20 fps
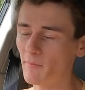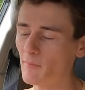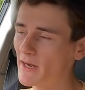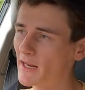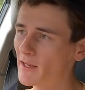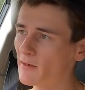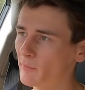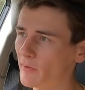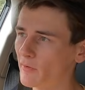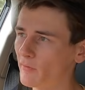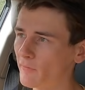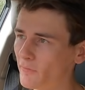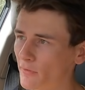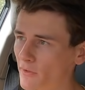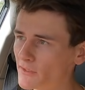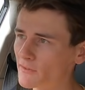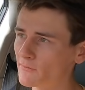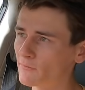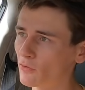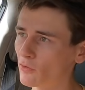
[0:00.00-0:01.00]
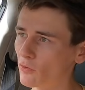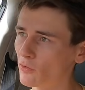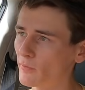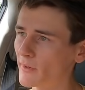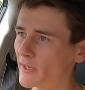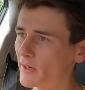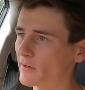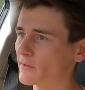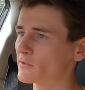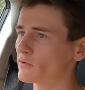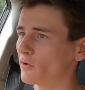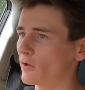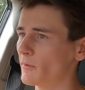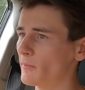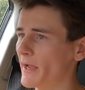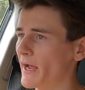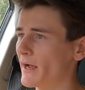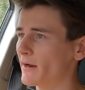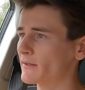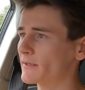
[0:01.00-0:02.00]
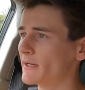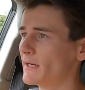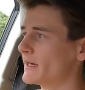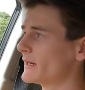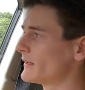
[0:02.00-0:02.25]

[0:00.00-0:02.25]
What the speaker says: minute, but first of all, we got to talk about